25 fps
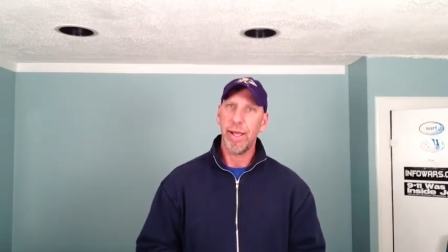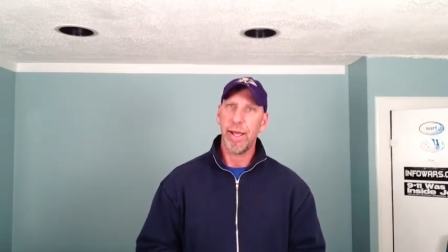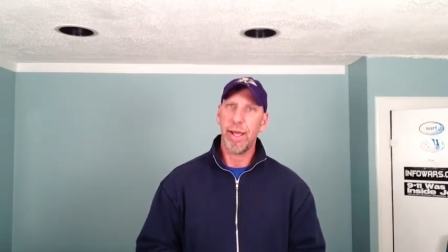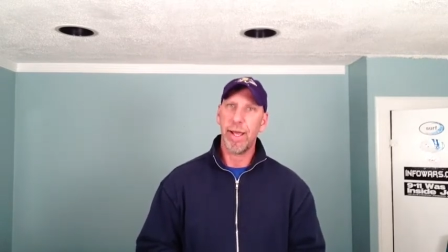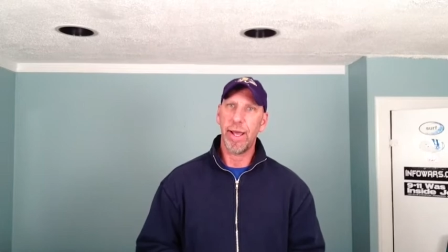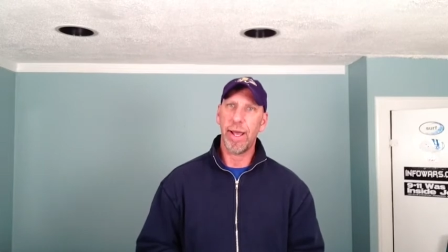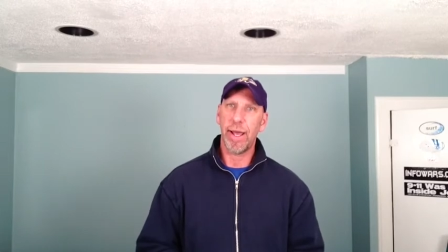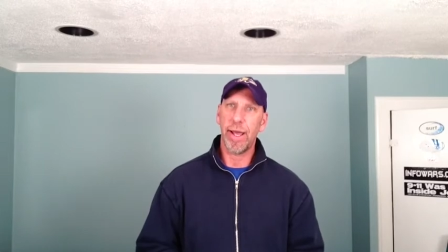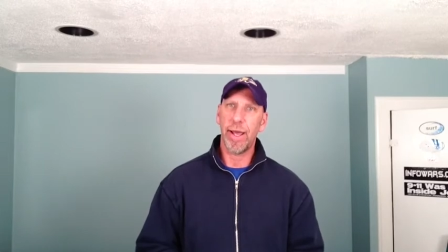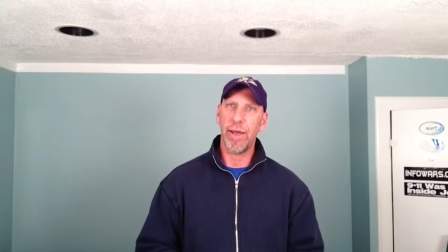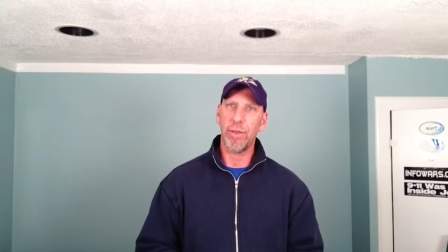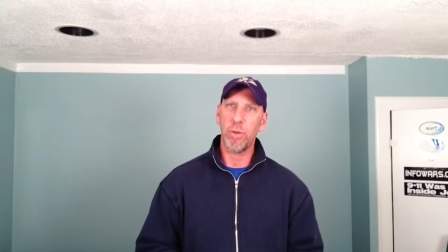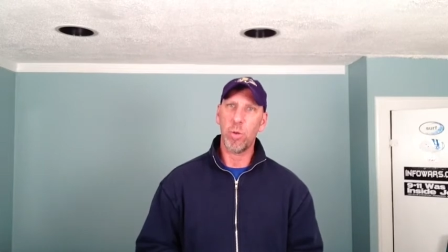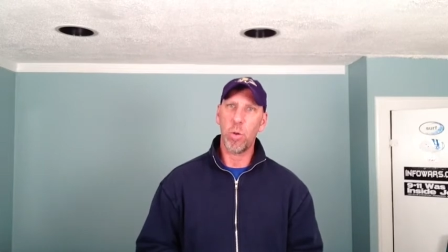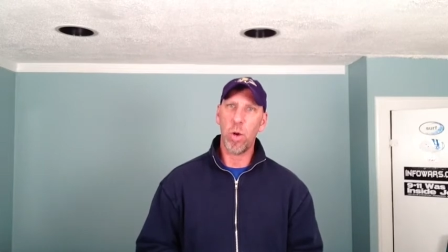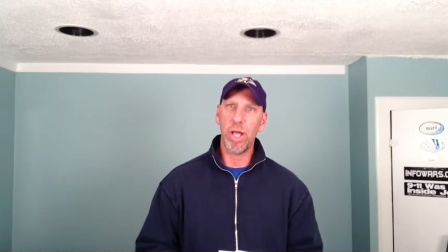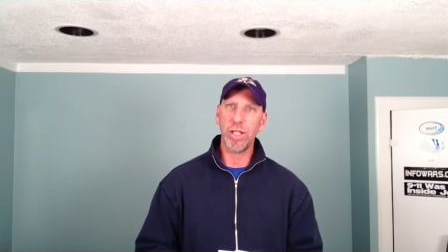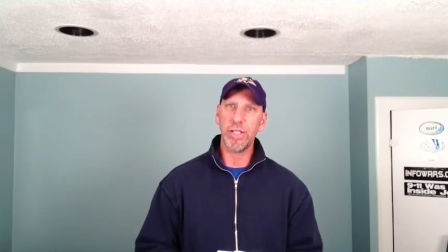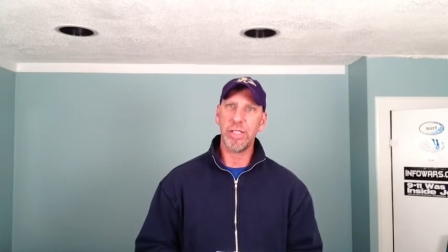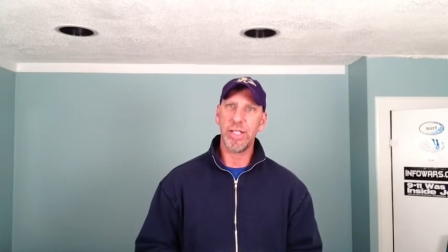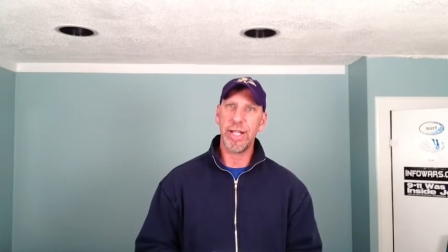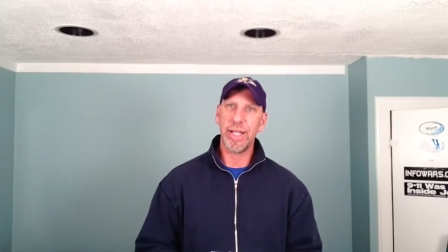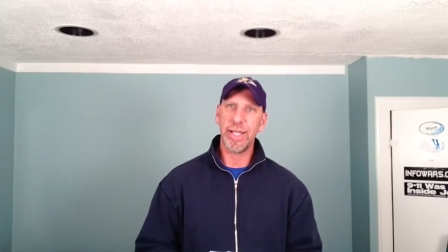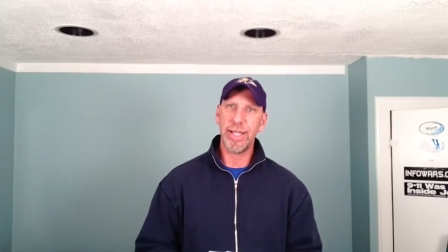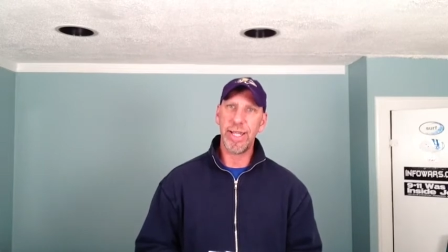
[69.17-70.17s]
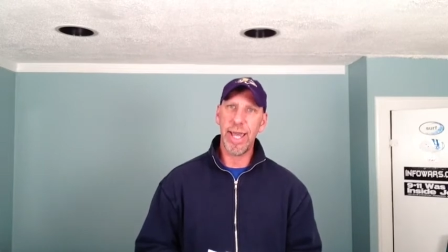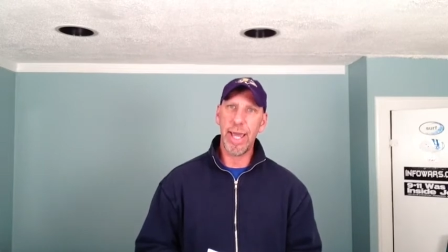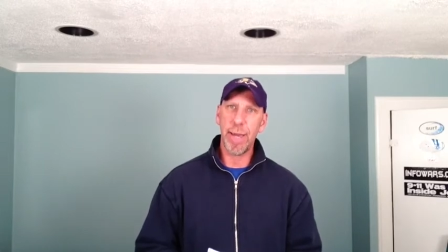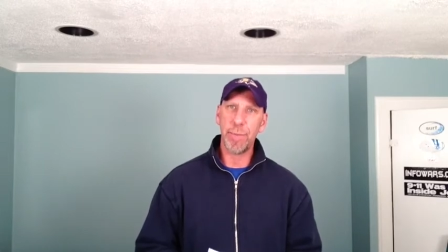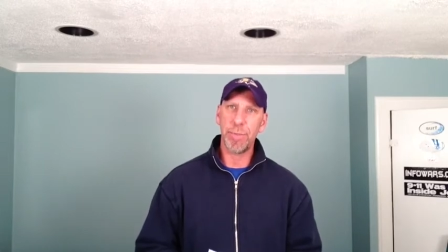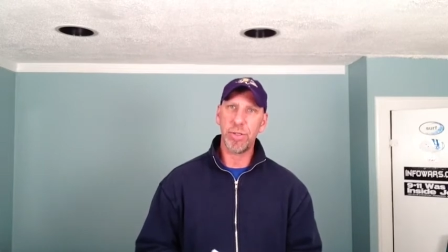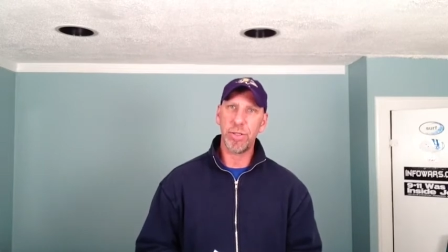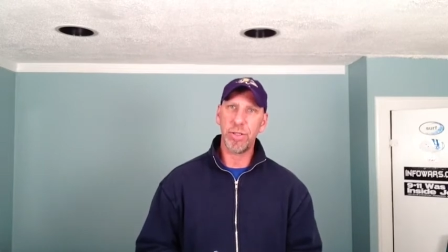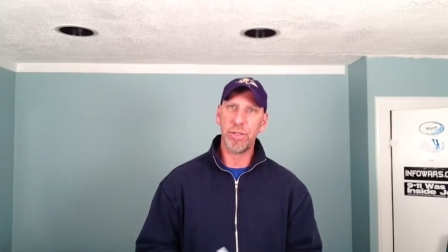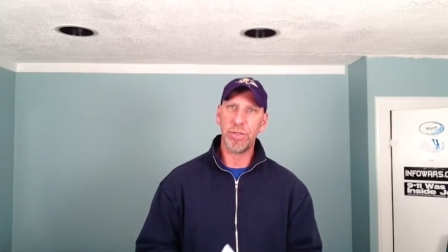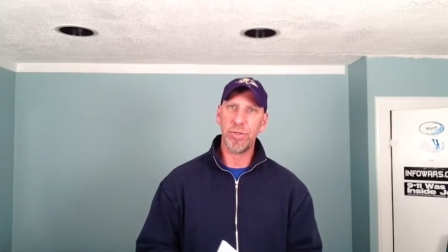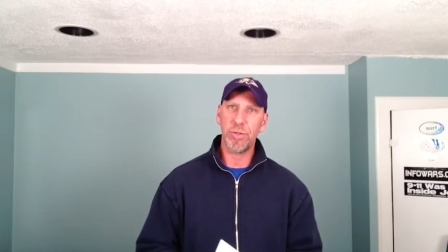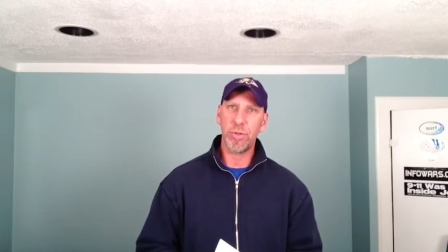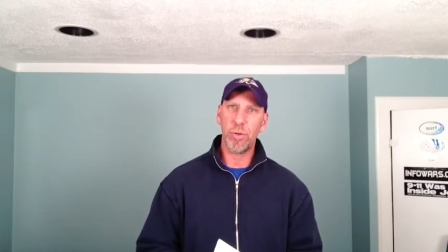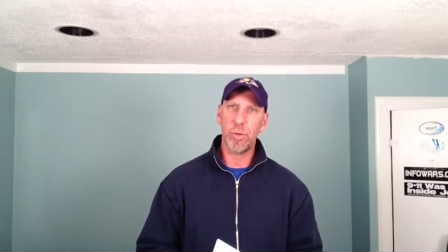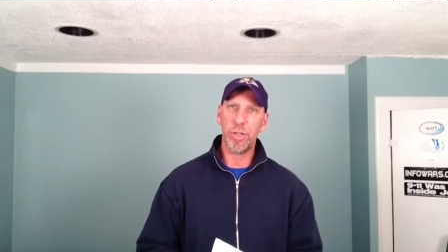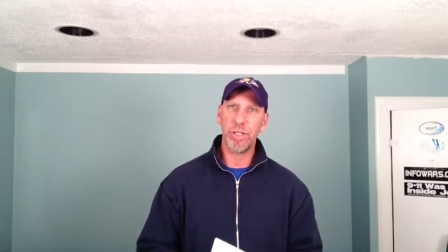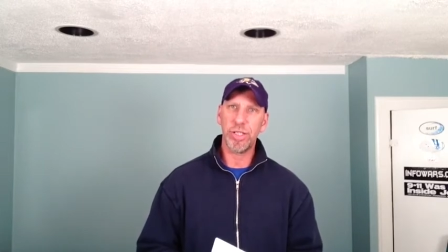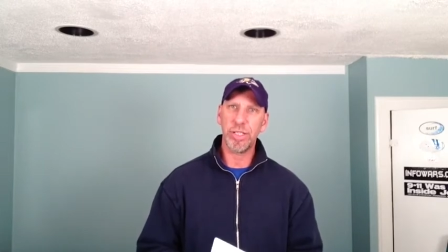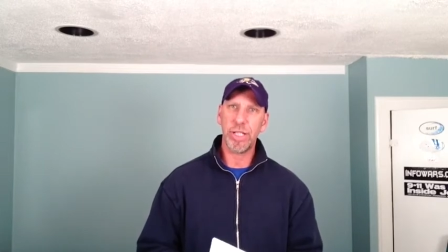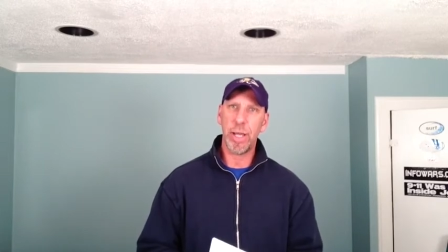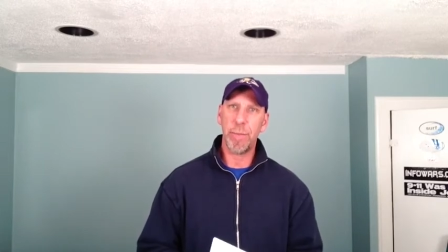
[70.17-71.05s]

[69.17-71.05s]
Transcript: The Washington Capitals, of course,